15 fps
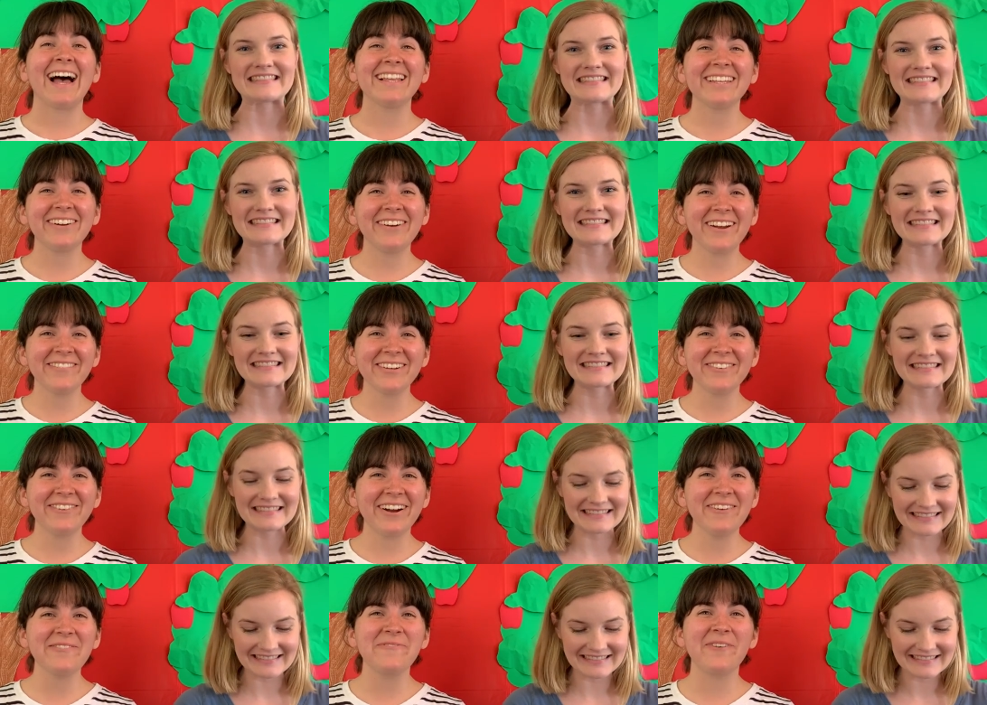Speaker 1: Hello
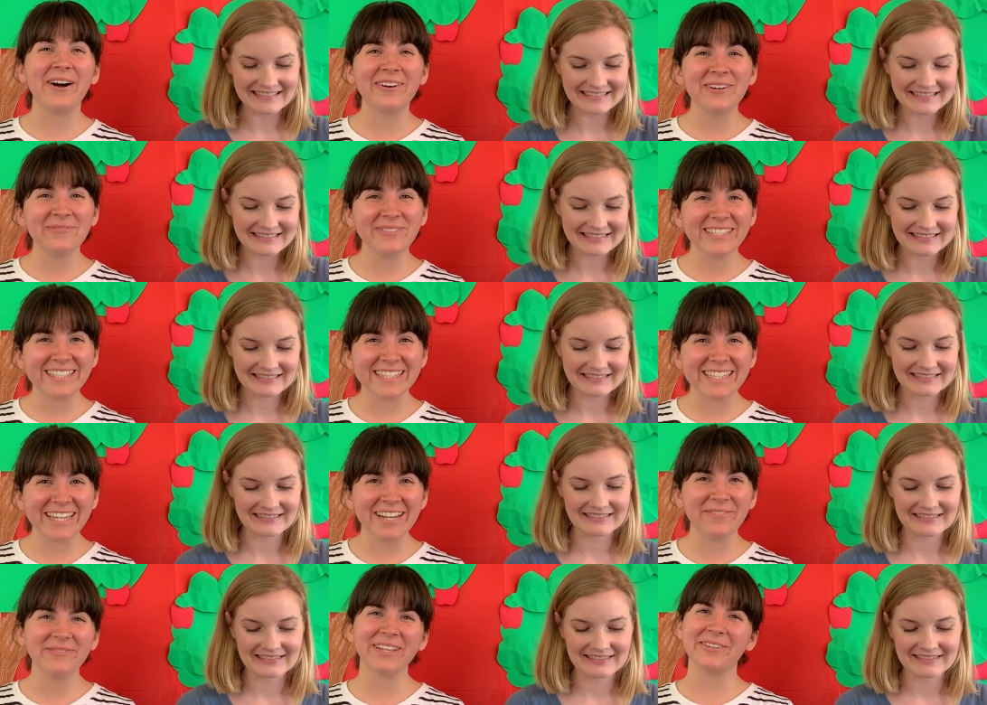everyone, welcome to
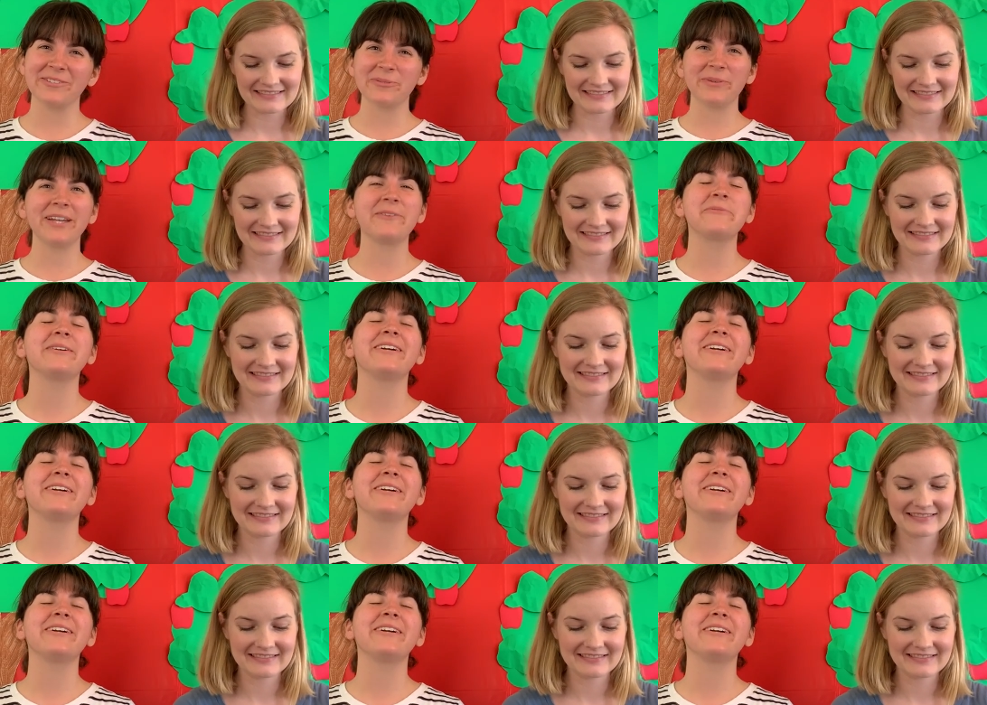CM Lunch Break.